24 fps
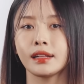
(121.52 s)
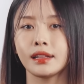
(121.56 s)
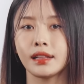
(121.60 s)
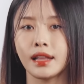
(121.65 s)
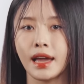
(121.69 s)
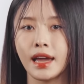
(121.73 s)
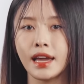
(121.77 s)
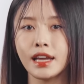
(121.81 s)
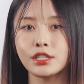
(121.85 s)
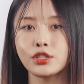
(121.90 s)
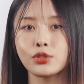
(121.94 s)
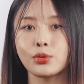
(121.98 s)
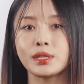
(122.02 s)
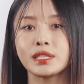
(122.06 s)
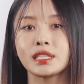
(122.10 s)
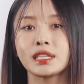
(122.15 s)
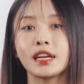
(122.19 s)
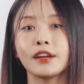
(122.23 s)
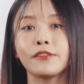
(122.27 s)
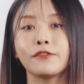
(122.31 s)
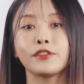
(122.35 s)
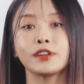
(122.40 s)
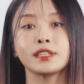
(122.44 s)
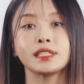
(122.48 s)
clay, so it's
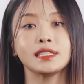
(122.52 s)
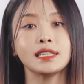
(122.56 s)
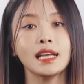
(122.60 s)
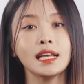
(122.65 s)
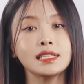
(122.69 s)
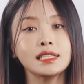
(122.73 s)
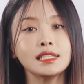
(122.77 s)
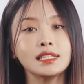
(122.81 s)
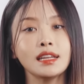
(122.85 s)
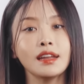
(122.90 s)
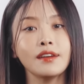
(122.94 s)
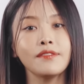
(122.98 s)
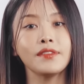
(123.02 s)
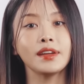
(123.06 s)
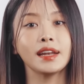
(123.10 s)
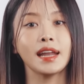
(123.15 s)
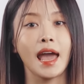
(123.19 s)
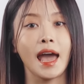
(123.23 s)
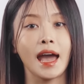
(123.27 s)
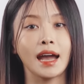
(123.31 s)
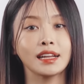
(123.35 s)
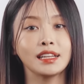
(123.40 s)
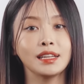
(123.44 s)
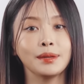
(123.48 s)
good for sensitive and
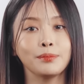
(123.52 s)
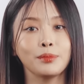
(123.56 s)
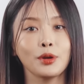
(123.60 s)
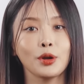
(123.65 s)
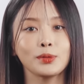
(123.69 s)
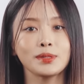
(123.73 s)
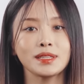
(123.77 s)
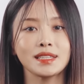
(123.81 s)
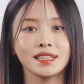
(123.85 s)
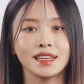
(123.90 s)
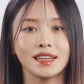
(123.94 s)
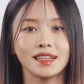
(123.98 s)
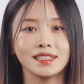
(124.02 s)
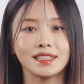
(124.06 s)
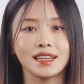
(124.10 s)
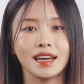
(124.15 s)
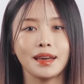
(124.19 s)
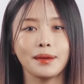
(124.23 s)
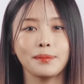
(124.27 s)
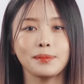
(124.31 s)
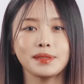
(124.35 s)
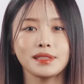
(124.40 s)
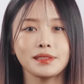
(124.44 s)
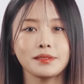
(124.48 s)
acne-prone skin
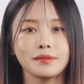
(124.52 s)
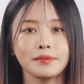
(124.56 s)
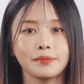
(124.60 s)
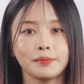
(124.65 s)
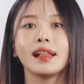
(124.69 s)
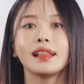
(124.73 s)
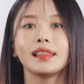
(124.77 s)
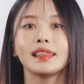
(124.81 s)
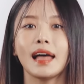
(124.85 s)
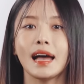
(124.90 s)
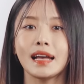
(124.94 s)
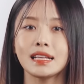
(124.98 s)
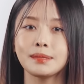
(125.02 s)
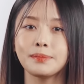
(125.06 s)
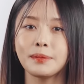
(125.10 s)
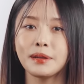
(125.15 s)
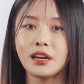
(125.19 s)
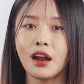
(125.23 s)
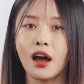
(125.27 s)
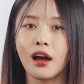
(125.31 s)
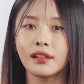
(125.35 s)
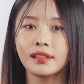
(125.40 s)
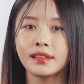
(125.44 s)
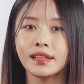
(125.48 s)
types.
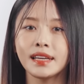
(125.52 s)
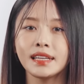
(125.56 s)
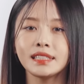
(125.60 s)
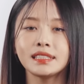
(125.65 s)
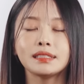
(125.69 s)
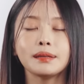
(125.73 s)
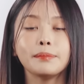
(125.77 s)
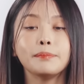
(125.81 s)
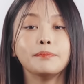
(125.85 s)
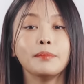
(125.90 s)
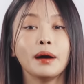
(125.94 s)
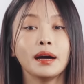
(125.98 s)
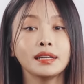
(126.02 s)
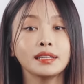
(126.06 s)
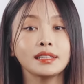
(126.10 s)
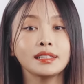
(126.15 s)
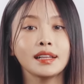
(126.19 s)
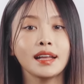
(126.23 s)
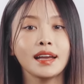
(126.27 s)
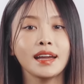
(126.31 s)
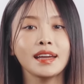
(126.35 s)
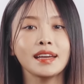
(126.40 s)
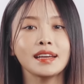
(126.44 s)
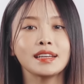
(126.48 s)
Last but not least,
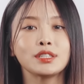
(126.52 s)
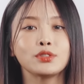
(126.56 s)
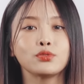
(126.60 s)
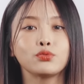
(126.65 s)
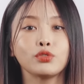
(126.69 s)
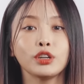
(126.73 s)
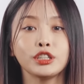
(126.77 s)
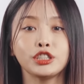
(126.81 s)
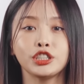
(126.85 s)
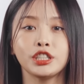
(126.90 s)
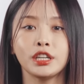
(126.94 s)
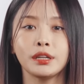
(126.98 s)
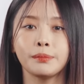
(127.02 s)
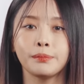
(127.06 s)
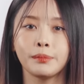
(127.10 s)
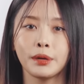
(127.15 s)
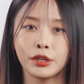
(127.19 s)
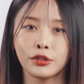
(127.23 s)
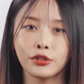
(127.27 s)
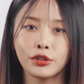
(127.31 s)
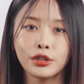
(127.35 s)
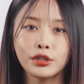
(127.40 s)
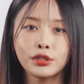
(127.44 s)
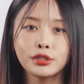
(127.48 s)
mud clay is rich
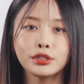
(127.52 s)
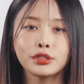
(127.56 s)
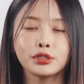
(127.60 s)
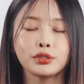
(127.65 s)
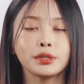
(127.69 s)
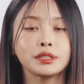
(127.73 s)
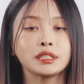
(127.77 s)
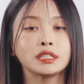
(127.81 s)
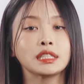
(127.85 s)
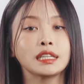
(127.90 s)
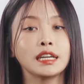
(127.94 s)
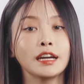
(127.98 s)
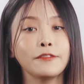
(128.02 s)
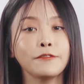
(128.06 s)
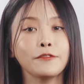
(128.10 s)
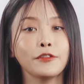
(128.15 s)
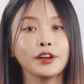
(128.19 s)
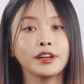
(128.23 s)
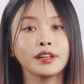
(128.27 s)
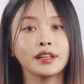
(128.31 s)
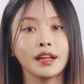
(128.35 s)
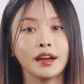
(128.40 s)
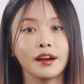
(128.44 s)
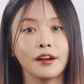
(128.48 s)
in minerals, so it's
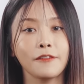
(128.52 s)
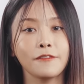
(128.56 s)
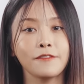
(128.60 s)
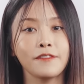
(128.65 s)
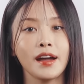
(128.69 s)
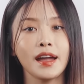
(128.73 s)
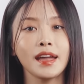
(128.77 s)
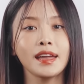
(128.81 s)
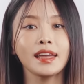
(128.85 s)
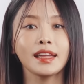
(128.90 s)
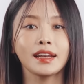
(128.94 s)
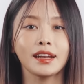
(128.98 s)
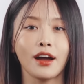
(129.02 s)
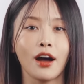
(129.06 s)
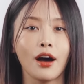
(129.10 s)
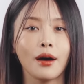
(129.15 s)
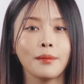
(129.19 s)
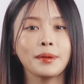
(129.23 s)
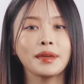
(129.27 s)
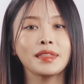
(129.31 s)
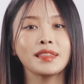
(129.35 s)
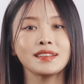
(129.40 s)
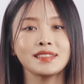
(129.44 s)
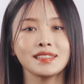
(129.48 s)
good for clarifying and
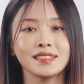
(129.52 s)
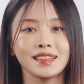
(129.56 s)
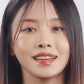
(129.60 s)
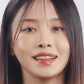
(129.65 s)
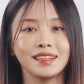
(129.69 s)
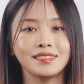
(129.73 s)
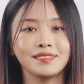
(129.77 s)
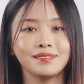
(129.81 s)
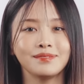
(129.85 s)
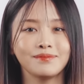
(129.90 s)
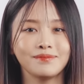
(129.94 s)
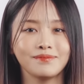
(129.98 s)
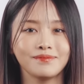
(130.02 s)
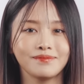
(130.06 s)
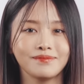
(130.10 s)
calming the skin.